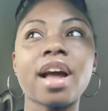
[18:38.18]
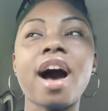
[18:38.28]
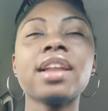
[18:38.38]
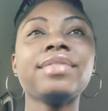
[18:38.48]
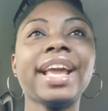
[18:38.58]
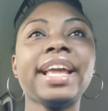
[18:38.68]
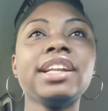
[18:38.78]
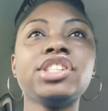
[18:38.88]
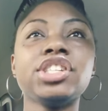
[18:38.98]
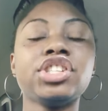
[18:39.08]
all of that
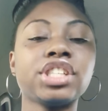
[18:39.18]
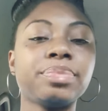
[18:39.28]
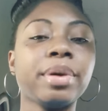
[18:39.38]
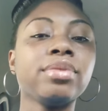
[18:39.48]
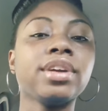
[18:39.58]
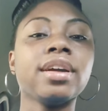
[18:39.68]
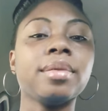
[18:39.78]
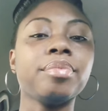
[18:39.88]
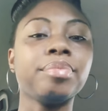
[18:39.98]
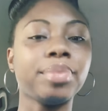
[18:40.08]
energy just built
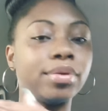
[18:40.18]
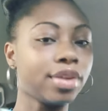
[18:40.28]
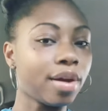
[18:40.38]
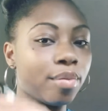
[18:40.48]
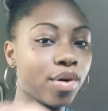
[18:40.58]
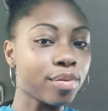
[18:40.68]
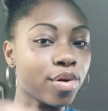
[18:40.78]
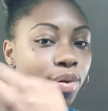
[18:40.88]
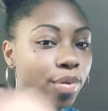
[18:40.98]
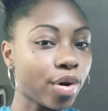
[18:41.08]
up more and
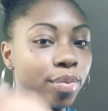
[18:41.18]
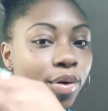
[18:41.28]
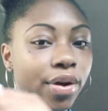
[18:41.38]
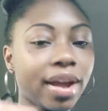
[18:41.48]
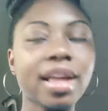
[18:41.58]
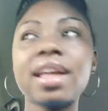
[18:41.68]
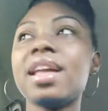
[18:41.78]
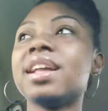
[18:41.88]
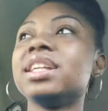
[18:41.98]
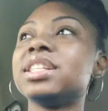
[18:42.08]
more and more and more.
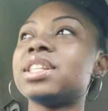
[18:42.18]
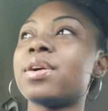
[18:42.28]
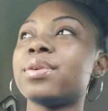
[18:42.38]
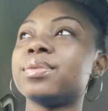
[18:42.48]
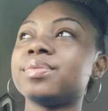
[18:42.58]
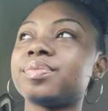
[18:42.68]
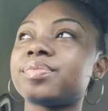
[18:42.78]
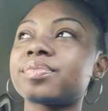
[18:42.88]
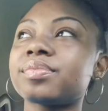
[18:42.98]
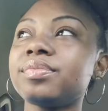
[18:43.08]
So
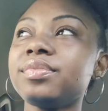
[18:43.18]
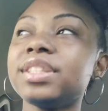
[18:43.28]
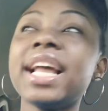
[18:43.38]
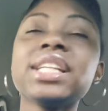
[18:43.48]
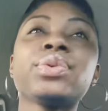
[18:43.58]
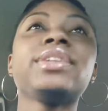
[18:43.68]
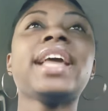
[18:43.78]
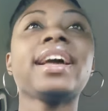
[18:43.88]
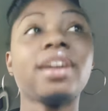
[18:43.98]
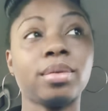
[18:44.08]
that's where
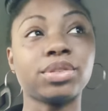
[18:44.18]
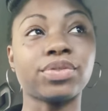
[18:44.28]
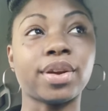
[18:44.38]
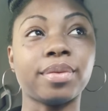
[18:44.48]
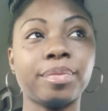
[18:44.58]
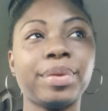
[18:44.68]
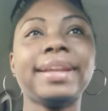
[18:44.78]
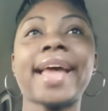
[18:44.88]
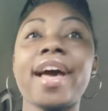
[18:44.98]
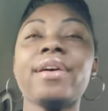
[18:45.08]
that comes from. But
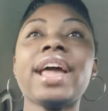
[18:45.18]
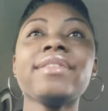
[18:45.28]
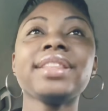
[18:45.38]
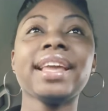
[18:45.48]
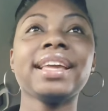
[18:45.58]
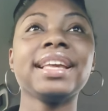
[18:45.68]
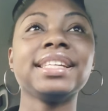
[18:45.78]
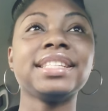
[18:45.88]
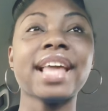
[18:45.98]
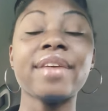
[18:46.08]
now everything.
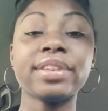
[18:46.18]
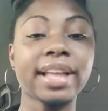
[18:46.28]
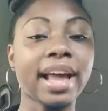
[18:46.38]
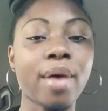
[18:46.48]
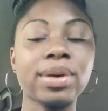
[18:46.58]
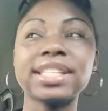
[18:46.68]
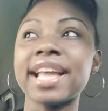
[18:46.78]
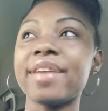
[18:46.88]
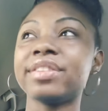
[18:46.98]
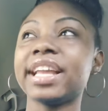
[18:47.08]
I wouldn't
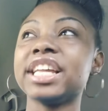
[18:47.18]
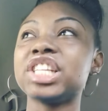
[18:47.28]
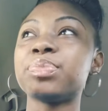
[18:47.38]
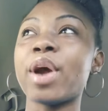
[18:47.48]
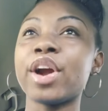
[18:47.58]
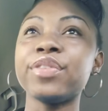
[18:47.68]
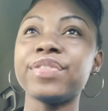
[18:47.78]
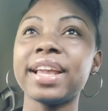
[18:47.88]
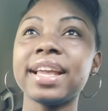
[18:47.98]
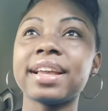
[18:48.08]
say everything is
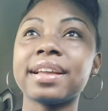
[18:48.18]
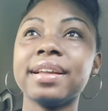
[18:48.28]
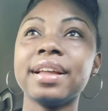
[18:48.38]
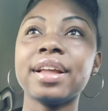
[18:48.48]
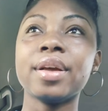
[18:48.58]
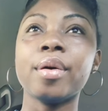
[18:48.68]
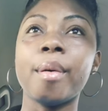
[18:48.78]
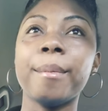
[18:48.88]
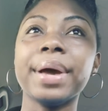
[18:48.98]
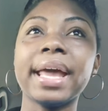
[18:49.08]
perfect,
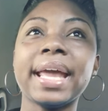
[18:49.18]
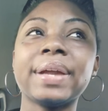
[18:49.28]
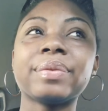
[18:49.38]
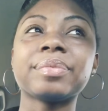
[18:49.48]
but